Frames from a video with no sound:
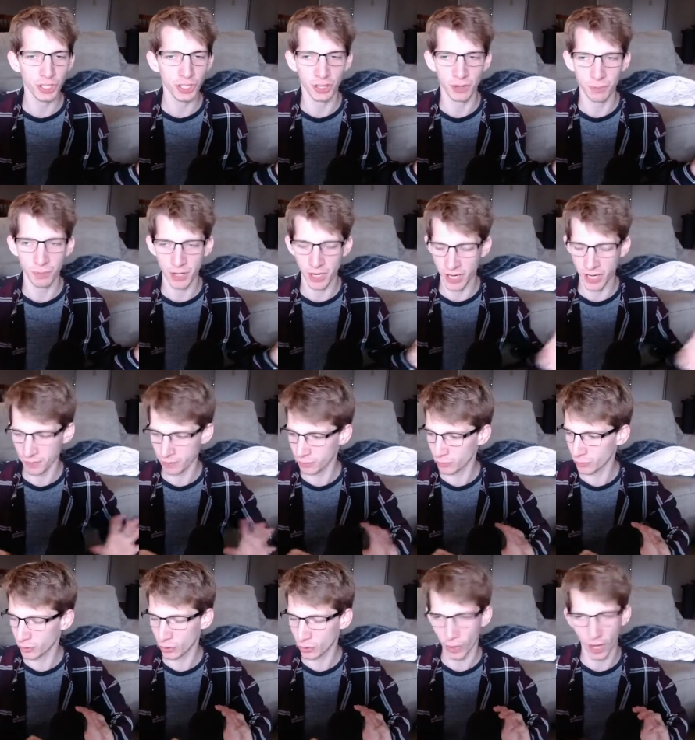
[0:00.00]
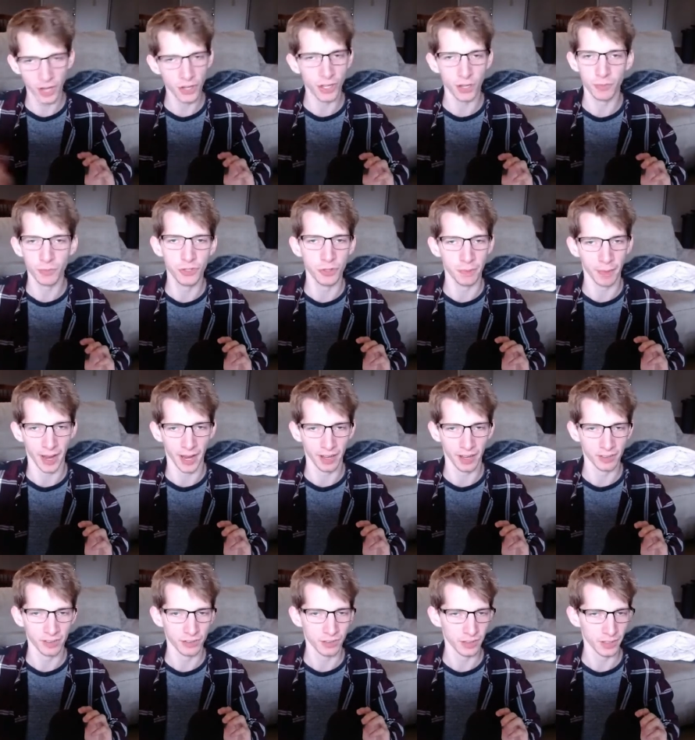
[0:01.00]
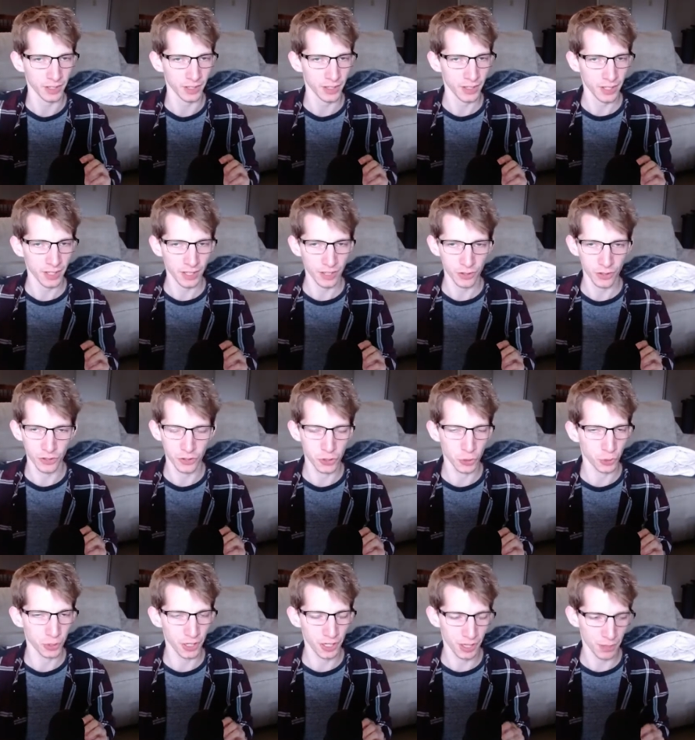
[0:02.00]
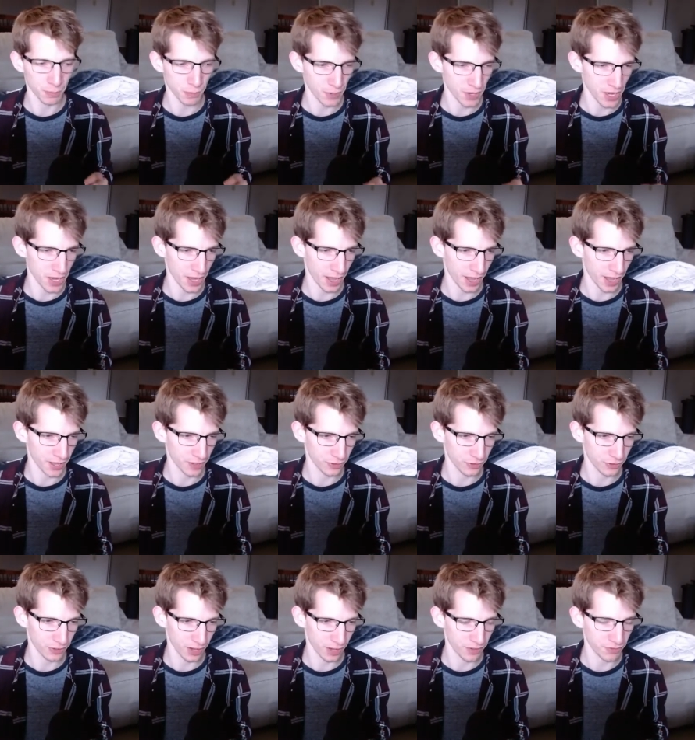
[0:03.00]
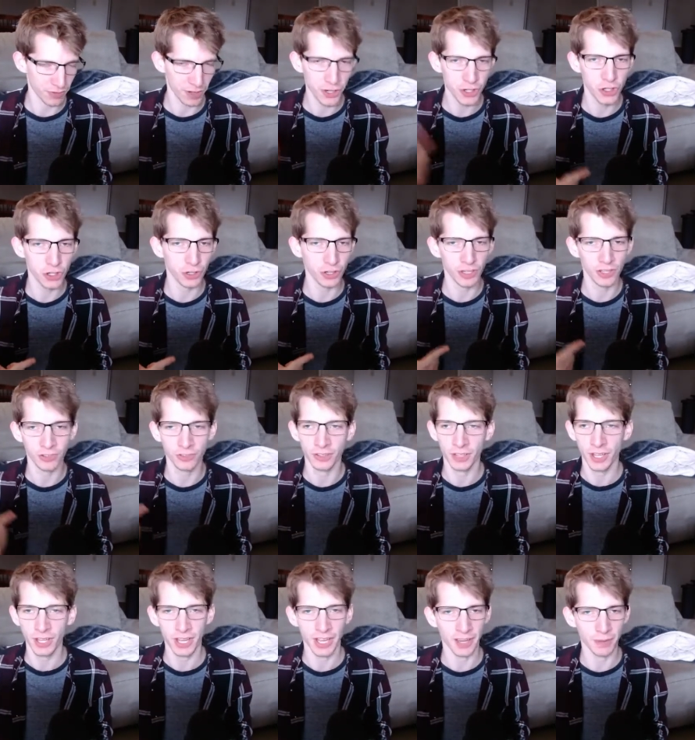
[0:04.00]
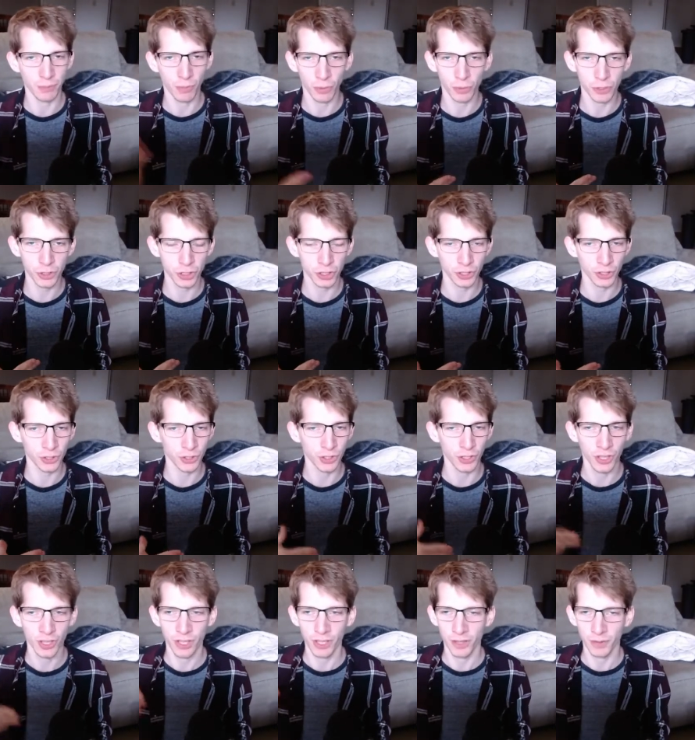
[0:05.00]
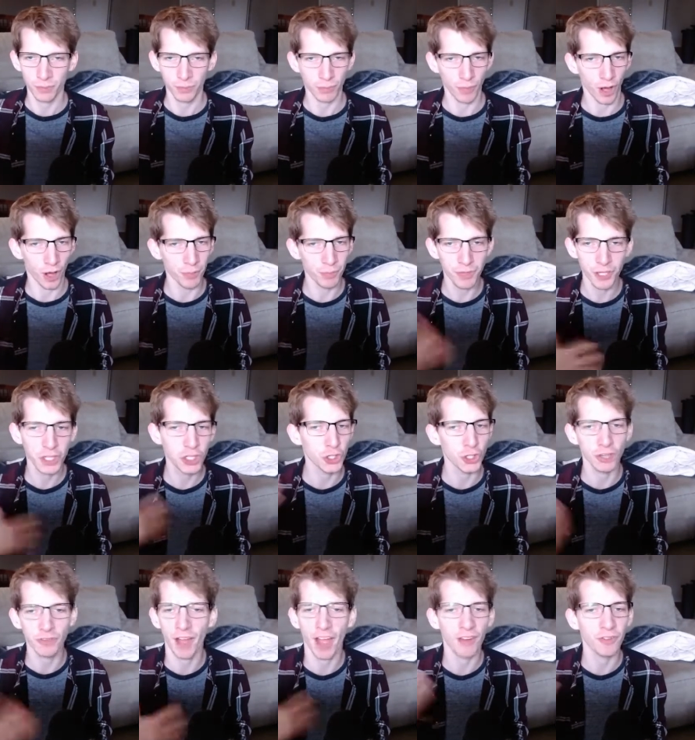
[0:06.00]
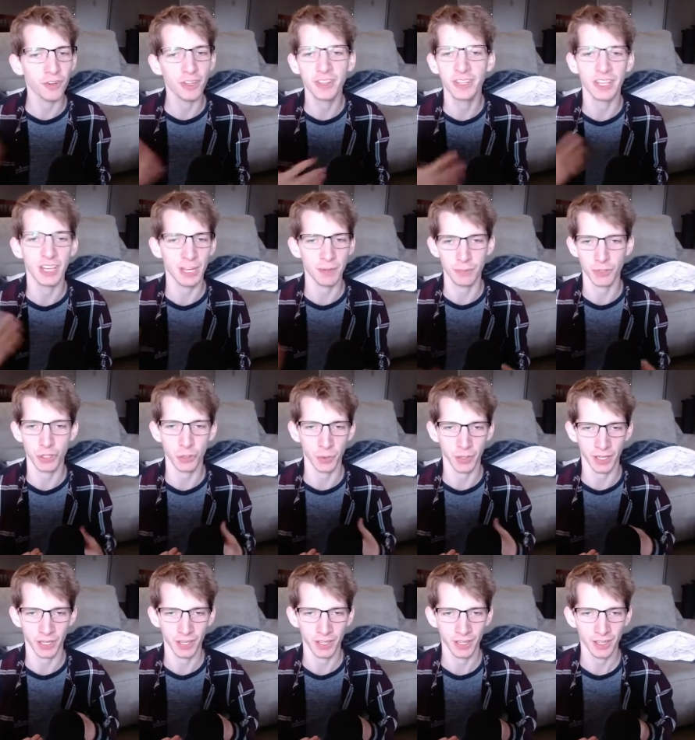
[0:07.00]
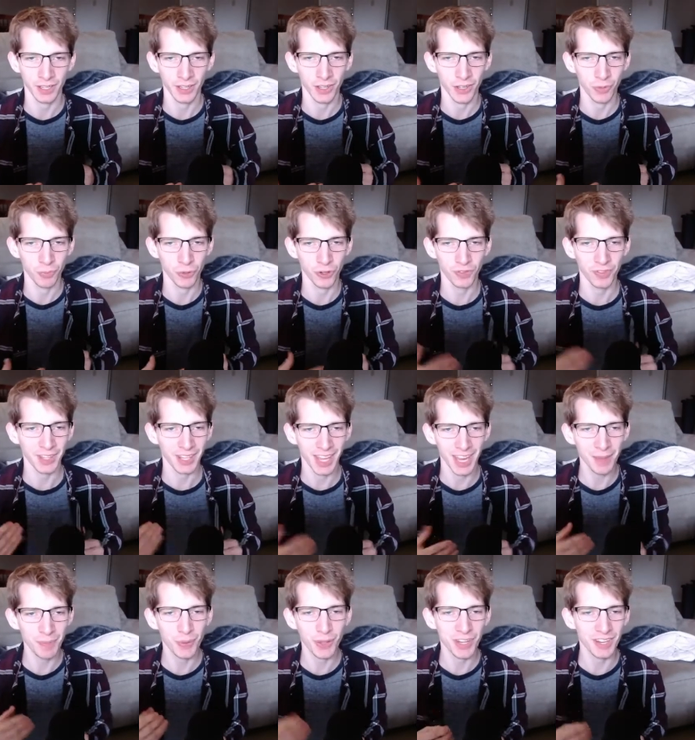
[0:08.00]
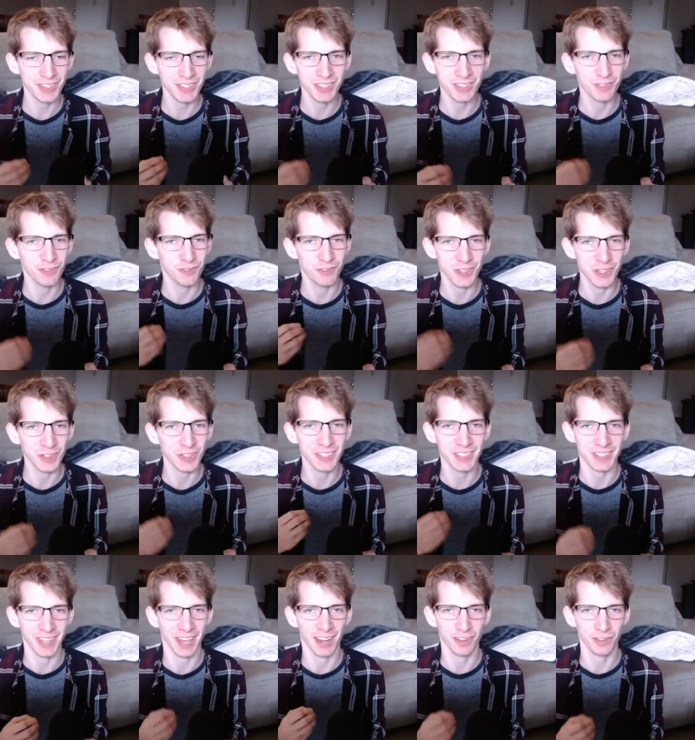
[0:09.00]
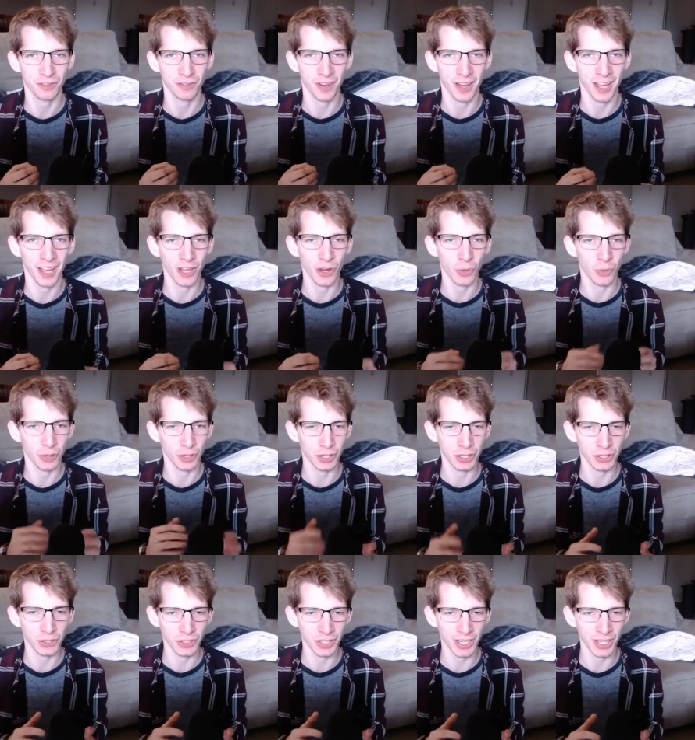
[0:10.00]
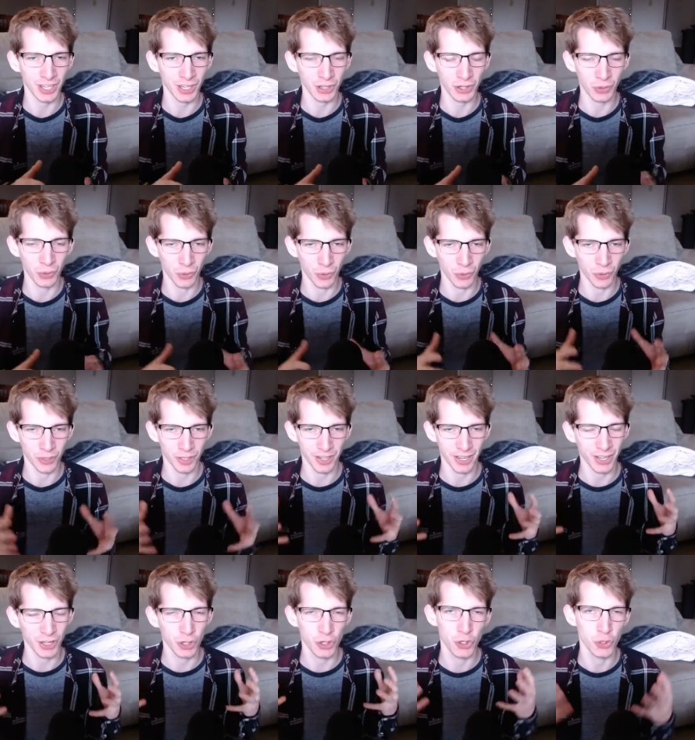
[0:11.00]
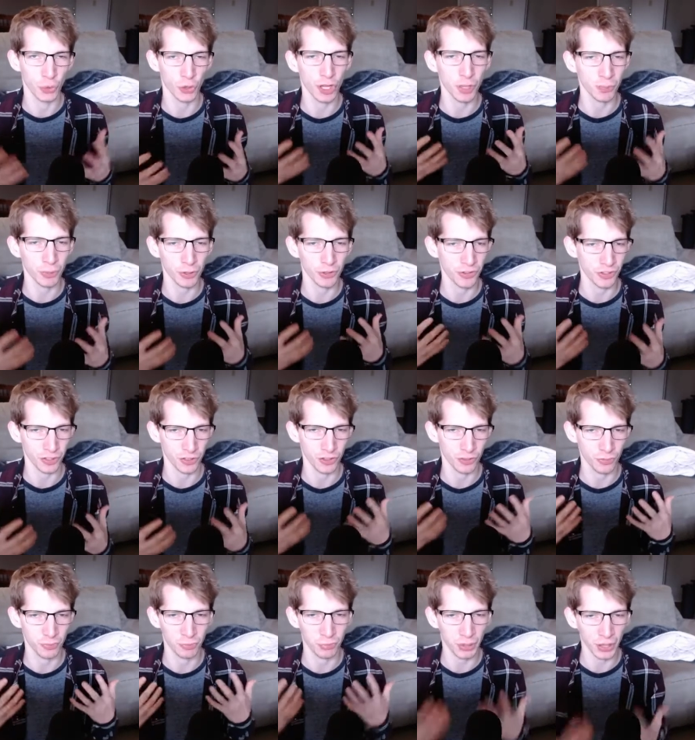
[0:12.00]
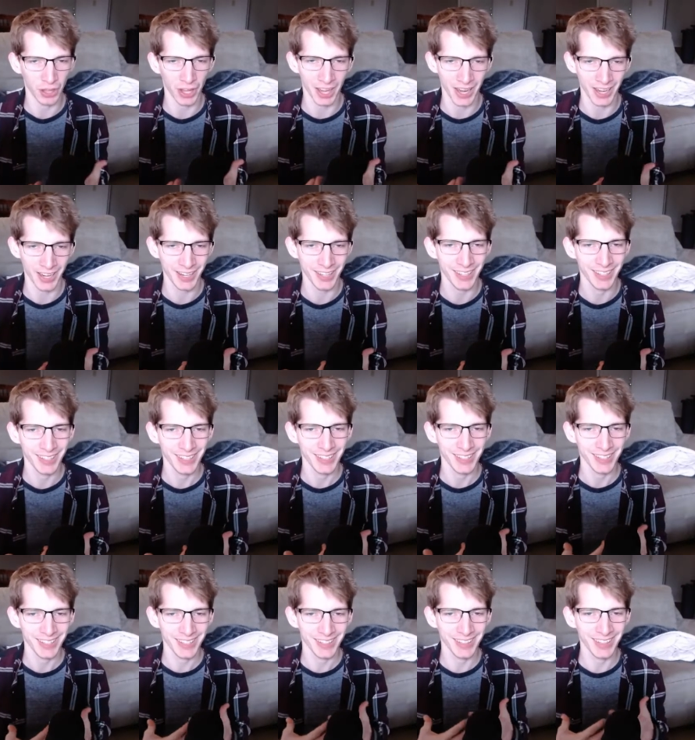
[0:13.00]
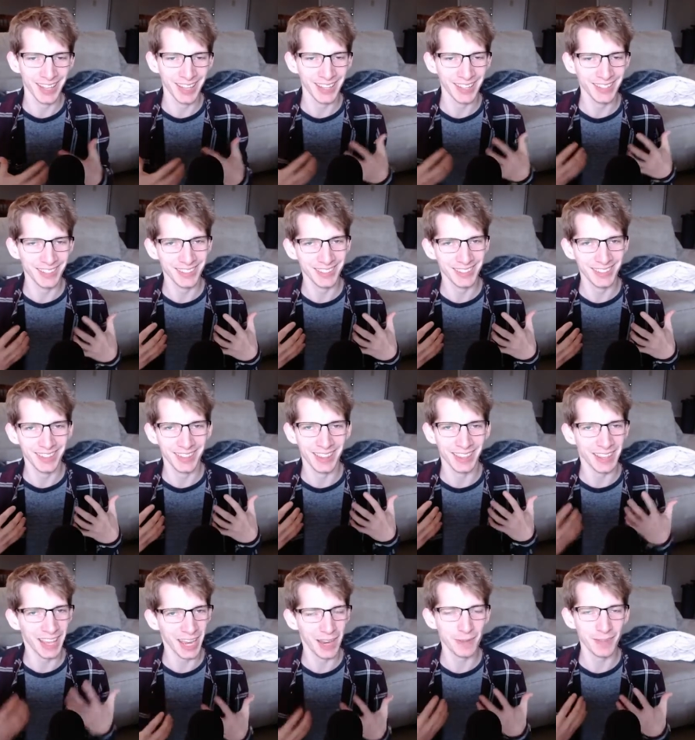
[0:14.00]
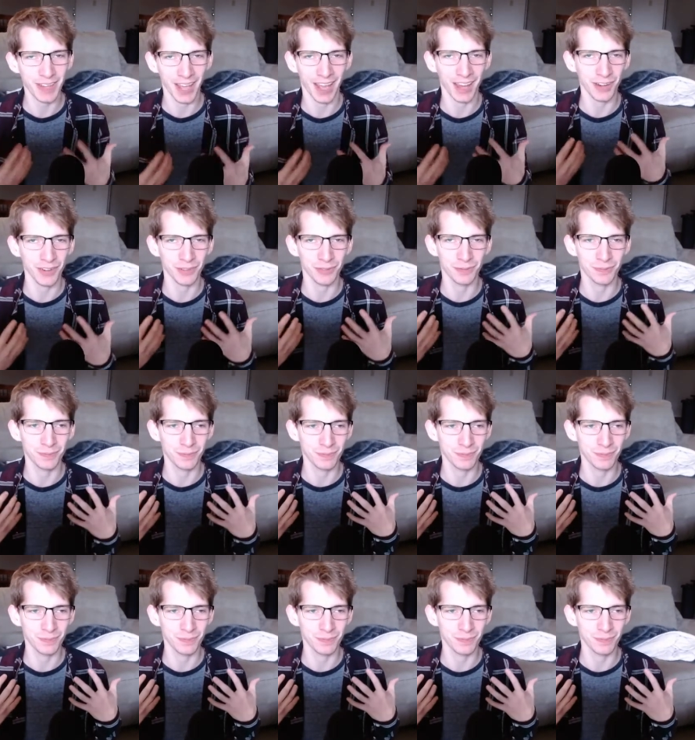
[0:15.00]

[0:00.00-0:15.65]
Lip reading: can be cranked up to max. The story can be as adventurous, emotional, a mixture of everything in between. But if the gameplay doesn't feel satisfying or clean or enjoyable to just play, then the game kind of